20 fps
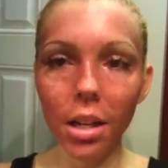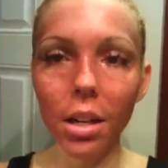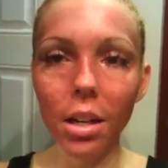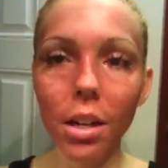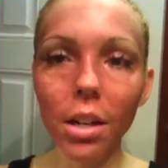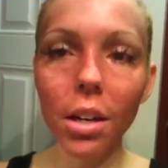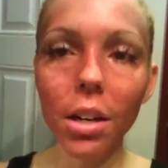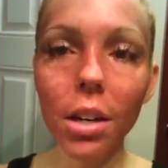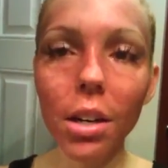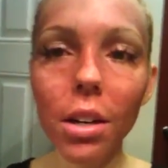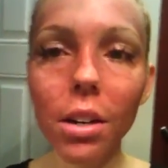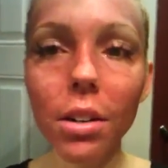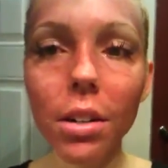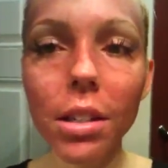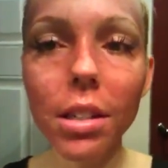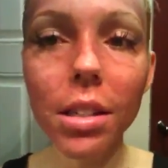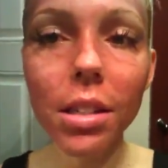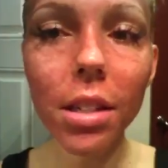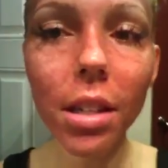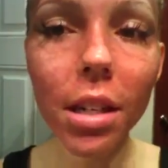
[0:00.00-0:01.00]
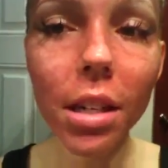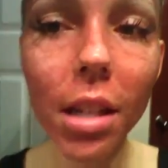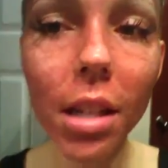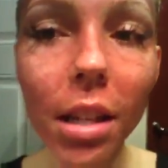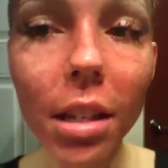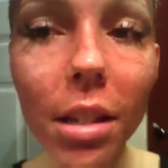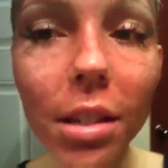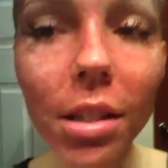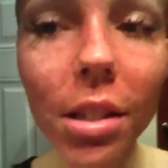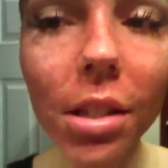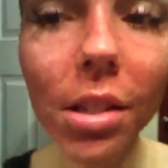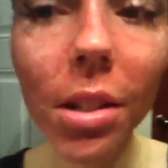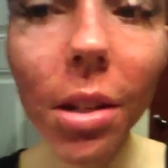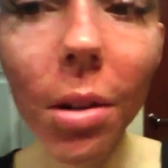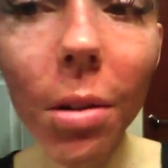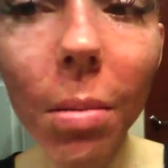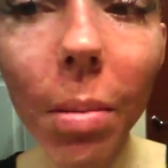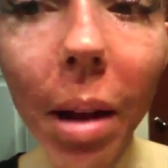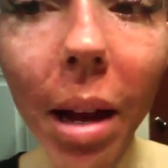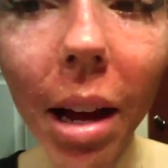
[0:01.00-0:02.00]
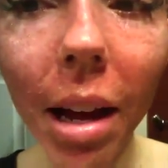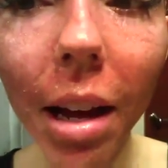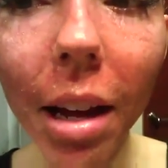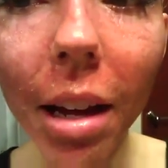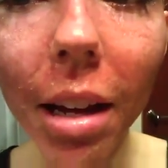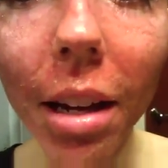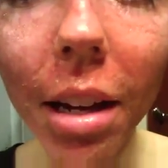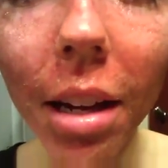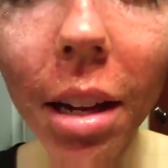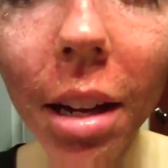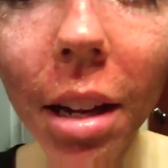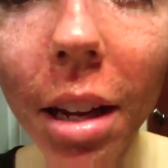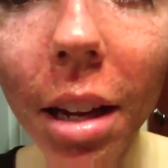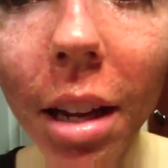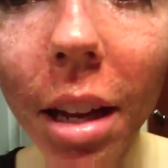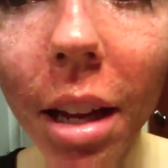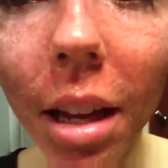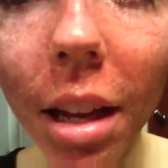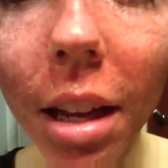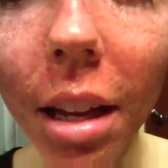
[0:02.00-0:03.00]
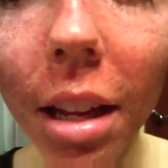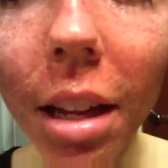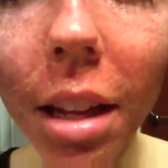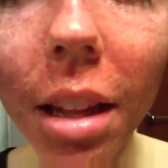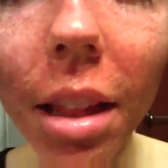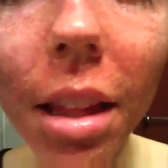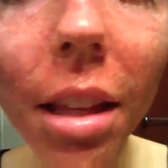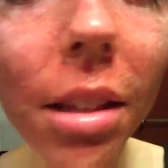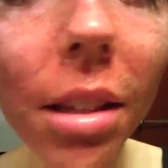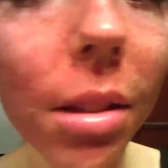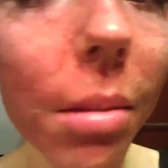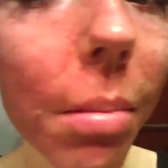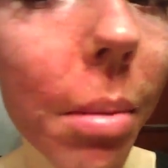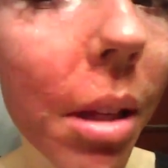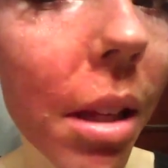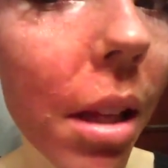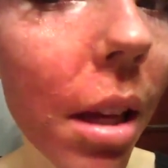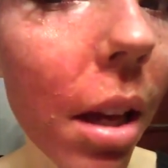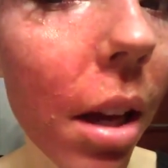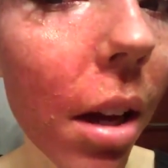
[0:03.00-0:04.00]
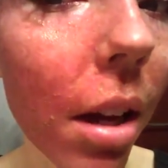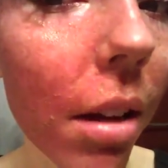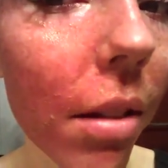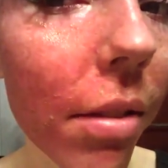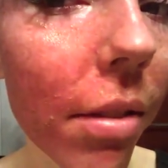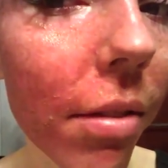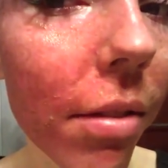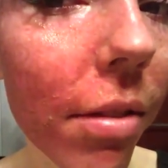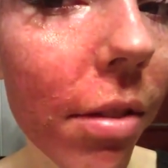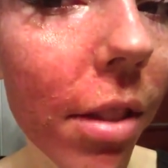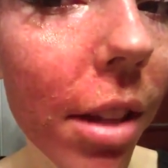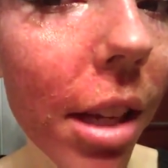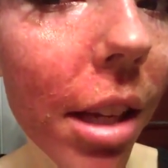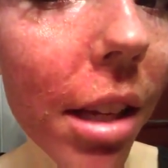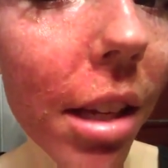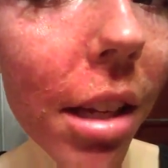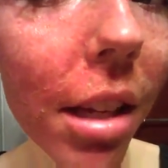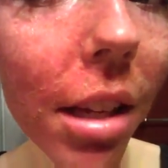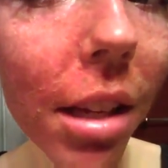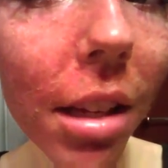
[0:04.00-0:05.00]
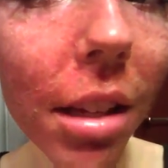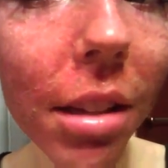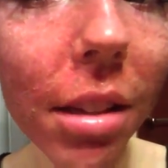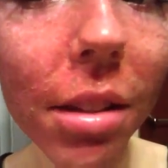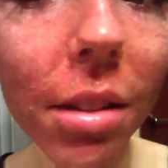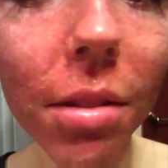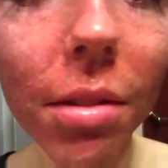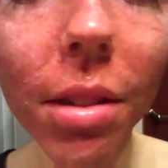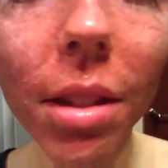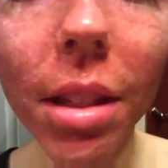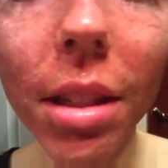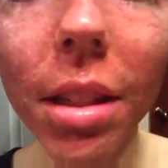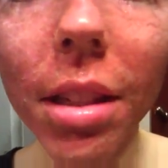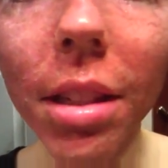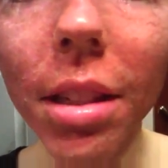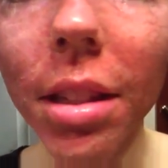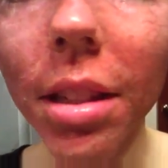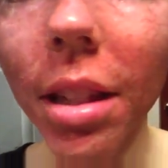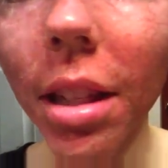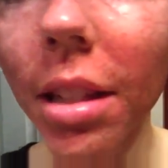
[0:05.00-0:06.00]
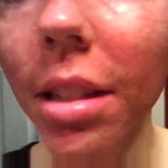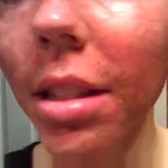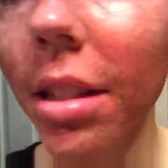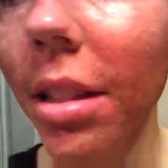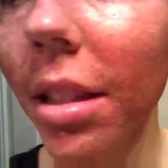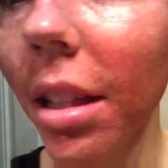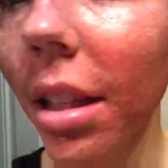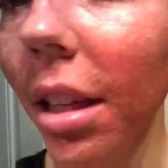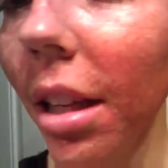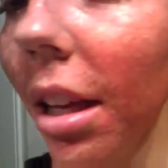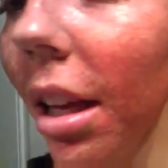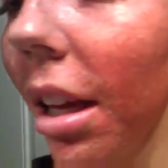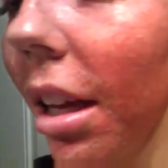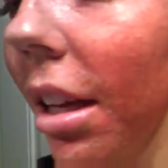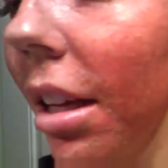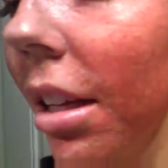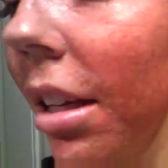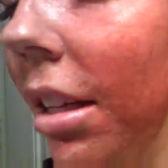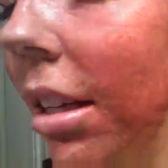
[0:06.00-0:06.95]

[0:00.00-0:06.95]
Oh, it's starting to itch so bad, and things are peeling off and flaky. It looks really disgusting.